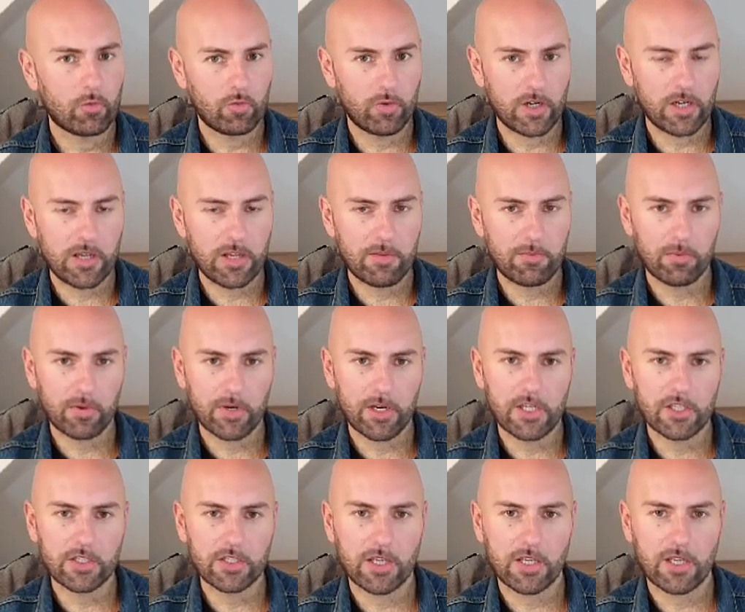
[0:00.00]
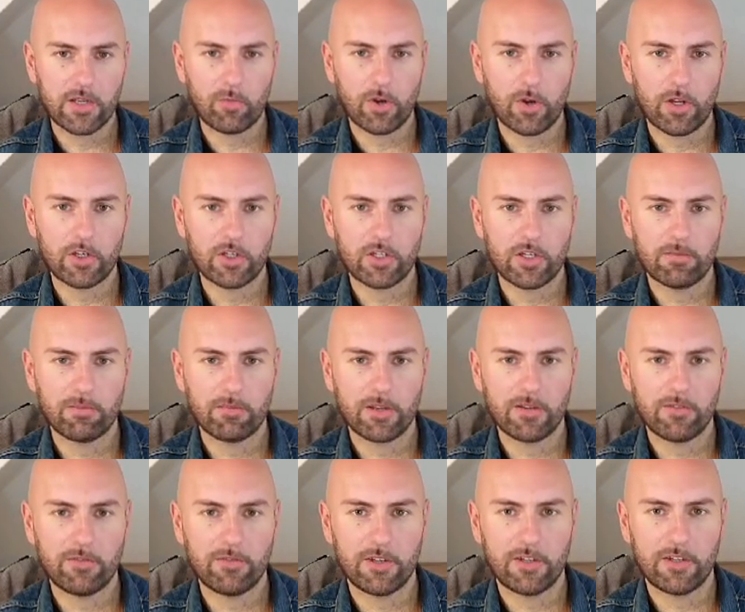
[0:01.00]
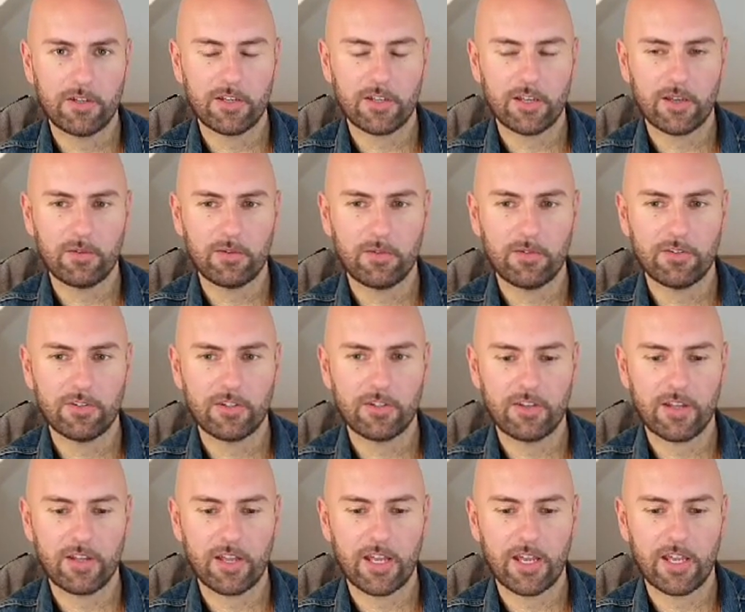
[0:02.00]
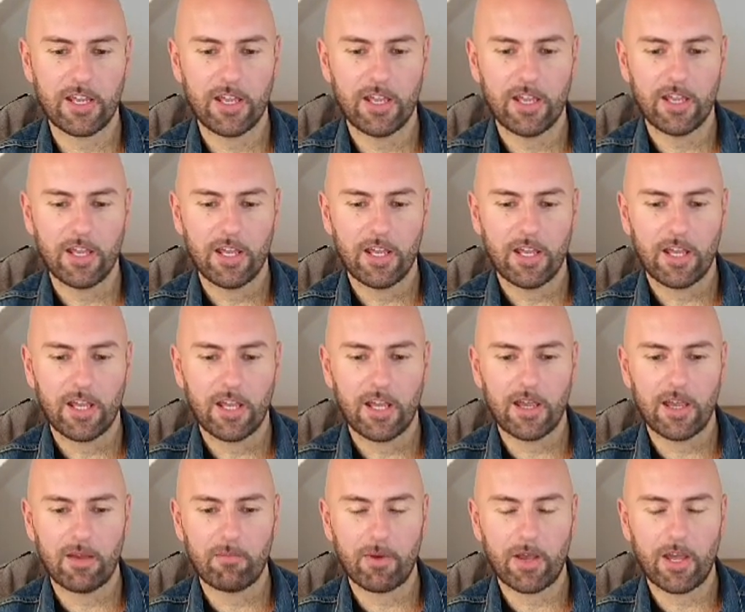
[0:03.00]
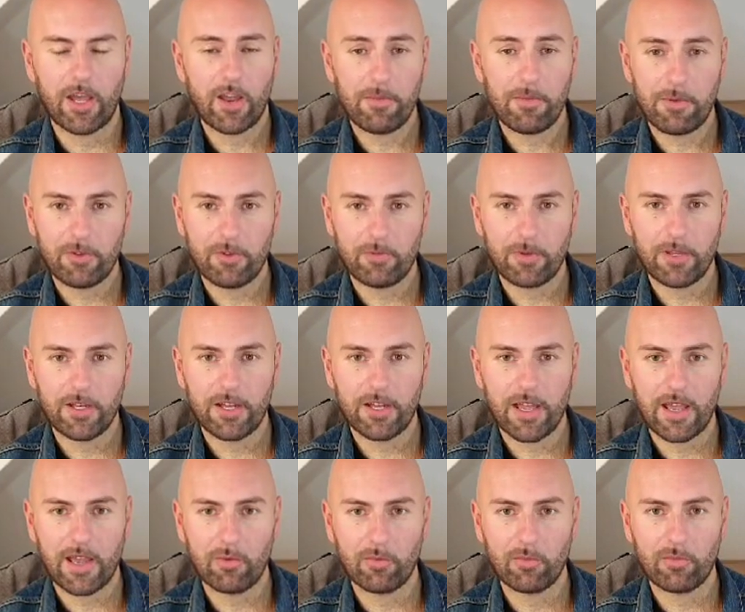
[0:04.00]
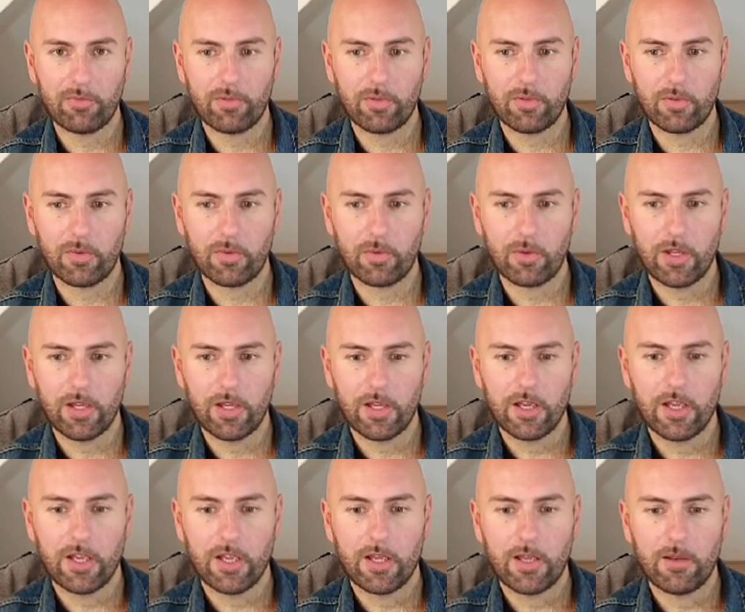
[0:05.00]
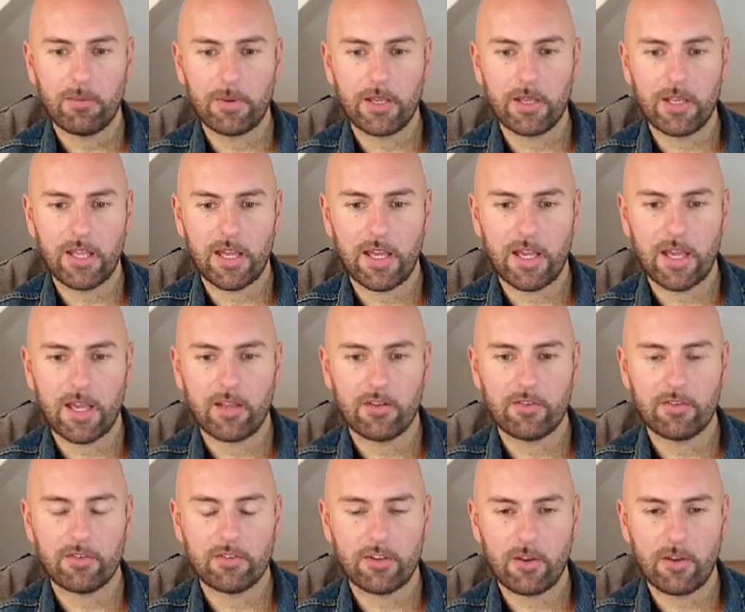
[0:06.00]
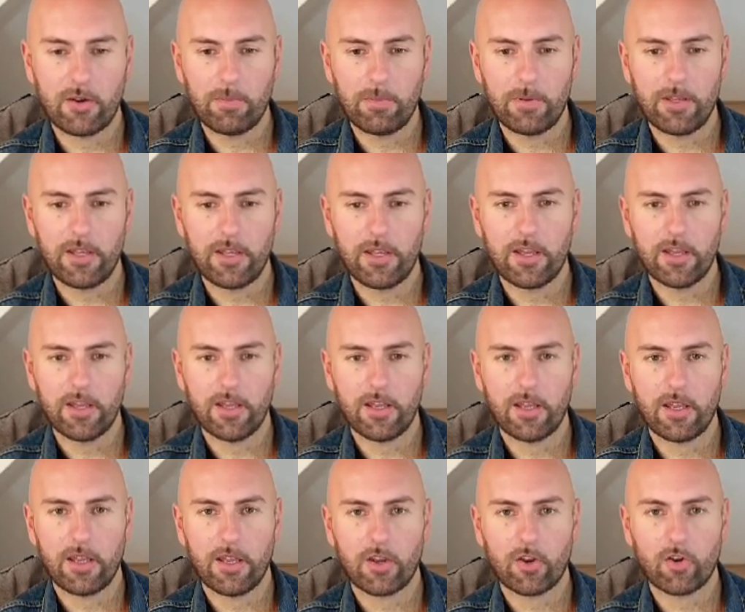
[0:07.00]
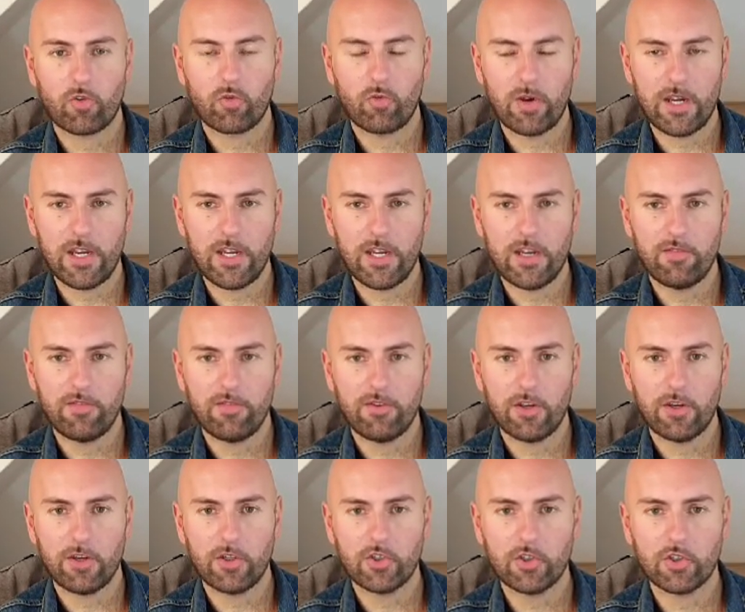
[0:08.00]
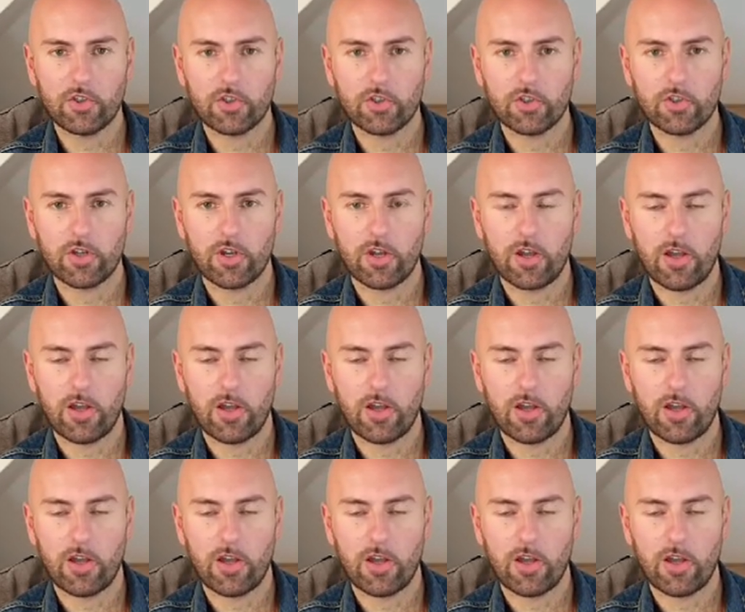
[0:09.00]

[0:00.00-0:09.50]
Really appreciate you watching my video today. I hope it's been helpful. But yeah, soapier, greener version